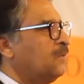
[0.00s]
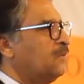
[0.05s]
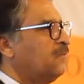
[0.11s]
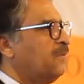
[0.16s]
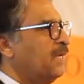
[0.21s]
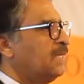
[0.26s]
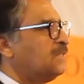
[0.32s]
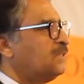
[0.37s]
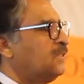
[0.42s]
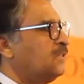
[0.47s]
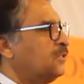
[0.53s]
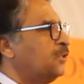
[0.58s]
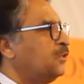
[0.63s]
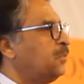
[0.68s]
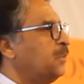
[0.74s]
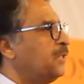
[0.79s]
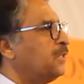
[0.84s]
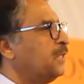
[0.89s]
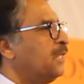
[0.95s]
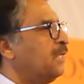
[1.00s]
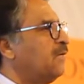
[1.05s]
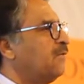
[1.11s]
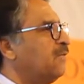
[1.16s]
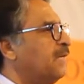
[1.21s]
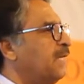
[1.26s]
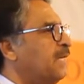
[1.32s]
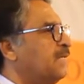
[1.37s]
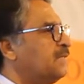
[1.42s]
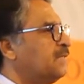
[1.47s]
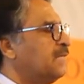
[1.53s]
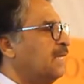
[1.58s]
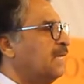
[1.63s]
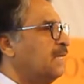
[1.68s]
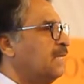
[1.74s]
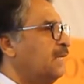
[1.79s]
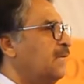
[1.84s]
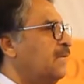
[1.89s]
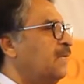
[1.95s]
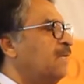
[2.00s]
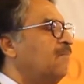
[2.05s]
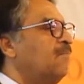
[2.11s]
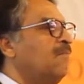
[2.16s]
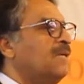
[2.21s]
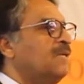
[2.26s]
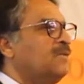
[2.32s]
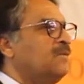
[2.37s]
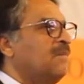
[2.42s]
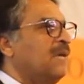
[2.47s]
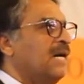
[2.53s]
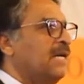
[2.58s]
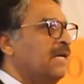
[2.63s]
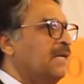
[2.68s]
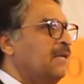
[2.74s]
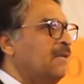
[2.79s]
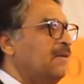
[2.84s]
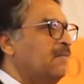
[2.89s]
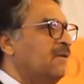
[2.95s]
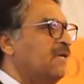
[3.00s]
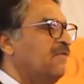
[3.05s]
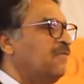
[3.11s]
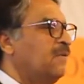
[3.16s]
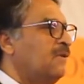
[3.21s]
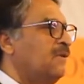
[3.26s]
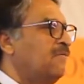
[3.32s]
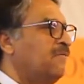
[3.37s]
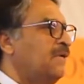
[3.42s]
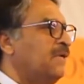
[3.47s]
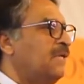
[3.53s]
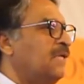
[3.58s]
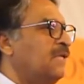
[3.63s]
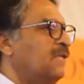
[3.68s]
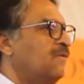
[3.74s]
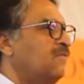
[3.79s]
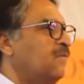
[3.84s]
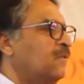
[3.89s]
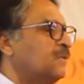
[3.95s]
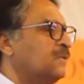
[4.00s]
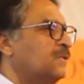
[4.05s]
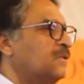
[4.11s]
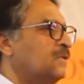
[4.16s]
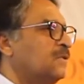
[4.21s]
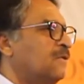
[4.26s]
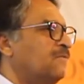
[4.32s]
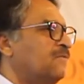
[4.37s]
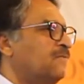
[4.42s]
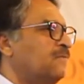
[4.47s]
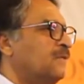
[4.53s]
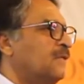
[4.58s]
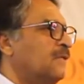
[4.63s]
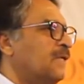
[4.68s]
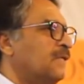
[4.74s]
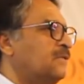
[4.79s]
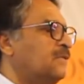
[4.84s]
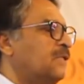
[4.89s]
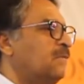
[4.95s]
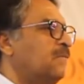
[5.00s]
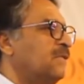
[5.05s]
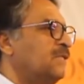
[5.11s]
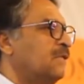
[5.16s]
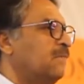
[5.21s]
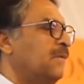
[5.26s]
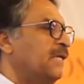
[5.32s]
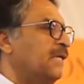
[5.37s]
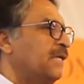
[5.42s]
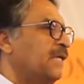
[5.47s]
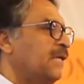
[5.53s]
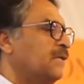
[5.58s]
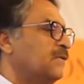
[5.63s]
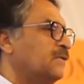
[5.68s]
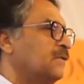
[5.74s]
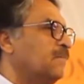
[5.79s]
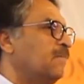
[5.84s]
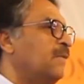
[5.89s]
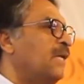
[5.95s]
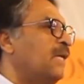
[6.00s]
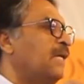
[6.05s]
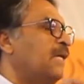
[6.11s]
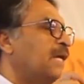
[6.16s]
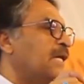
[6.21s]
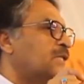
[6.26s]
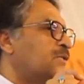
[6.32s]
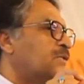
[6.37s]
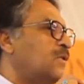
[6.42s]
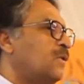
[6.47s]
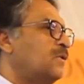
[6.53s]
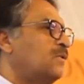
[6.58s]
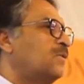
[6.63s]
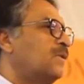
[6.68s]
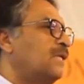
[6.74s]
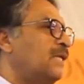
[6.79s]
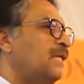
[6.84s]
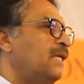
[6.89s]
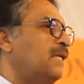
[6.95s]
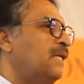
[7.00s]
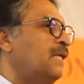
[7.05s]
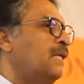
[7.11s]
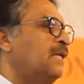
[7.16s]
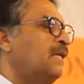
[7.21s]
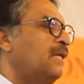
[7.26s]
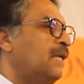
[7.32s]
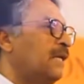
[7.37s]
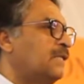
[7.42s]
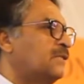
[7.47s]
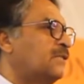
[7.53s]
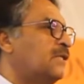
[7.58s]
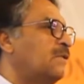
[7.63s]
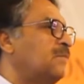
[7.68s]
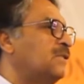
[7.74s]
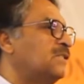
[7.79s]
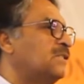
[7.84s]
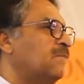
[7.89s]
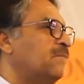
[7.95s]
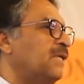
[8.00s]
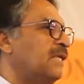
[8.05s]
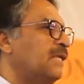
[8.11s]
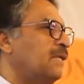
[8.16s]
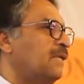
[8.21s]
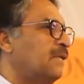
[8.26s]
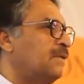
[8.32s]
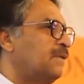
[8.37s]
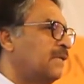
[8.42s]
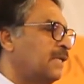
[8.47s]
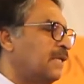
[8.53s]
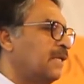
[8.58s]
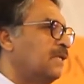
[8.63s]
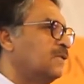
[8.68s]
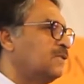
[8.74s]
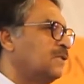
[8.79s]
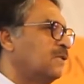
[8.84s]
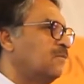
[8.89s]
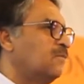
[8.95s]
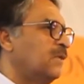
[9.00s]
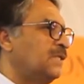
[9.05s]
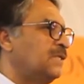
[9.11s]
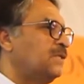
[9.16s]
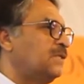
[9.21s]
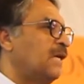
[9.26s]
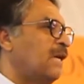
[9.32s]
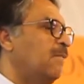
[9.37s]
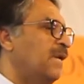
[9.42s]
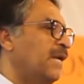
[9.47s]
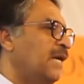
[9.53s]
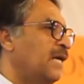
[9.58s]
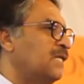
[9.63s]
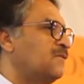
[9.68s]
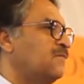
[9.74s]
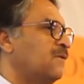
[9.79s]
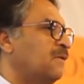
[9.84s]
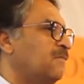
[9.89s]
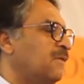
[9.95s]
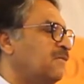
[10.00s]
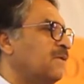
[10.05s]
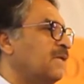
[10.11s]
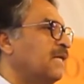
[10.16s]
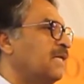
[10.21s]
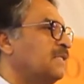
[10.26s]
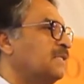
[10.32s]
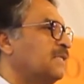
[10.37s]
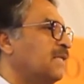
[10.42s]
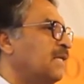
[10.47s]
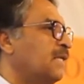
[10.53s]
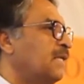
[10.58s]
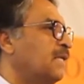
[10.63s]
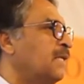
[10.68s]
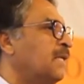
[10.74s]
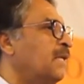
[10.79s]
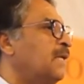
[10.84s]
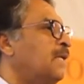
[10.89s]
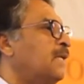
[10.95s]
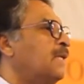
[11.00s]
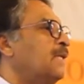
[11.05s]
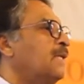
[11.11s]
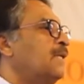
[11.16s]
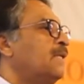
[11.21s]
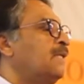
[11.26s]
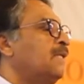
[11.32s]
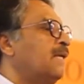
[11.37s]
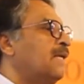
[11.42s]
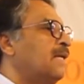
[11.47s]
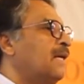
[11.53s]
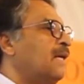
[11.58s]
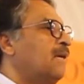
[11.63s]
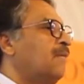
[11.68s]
fix the situation in Afghanistan, but by defeating the forces of extremism and terrorism. It's not only extremism and terrorism which emanates from Afghanistan. It